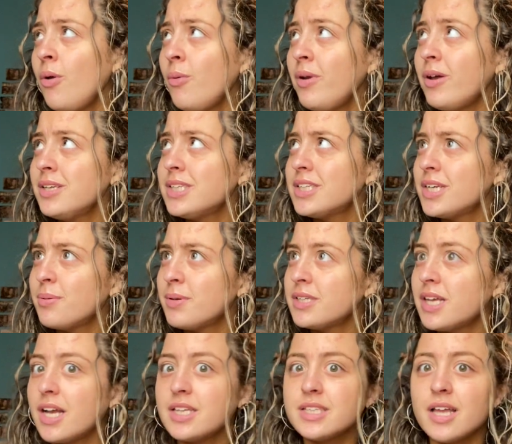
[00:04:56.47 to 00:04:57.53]
What else is there
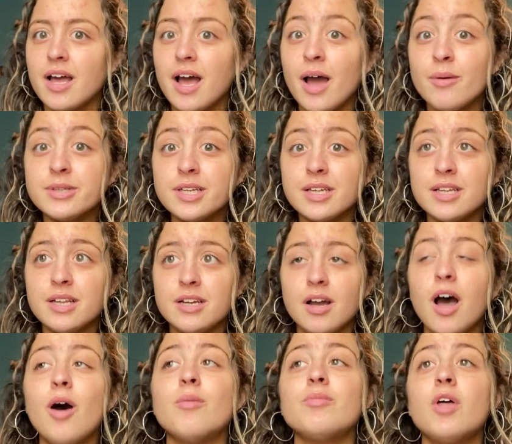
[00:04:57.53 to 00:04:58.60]
besides I was gonna think,
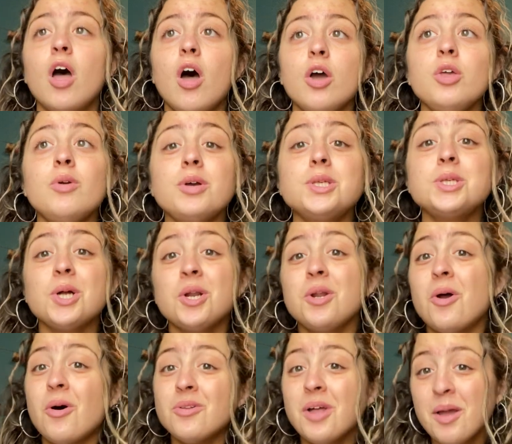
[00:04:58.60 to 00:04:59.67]
oh, you could start
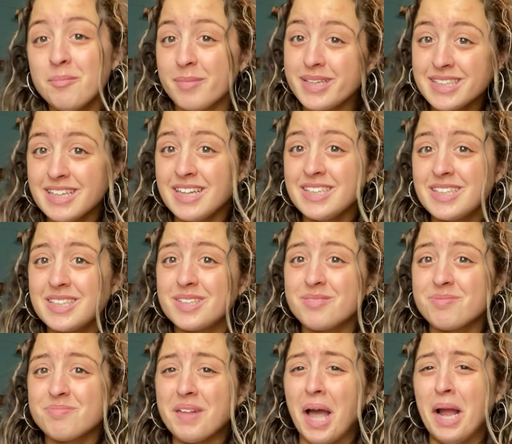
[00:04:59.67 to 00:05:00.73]
an online business.
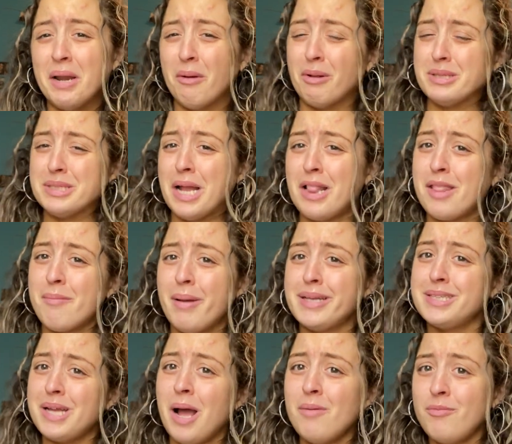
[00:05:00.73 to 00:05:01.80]
I know it's not the
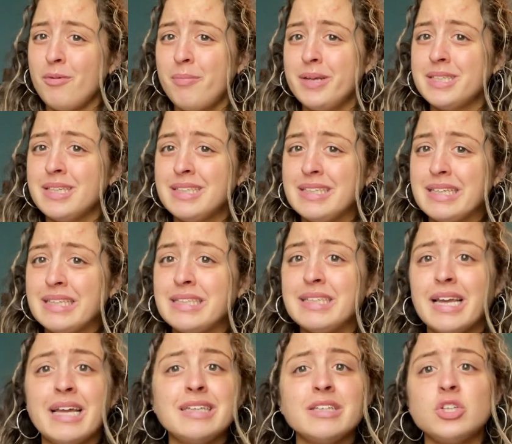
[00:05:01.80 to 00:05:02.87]
best time for businesses.
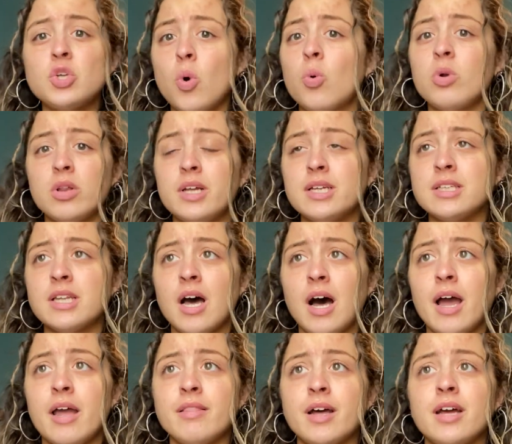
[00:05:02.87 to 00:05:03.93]
It totally is not, and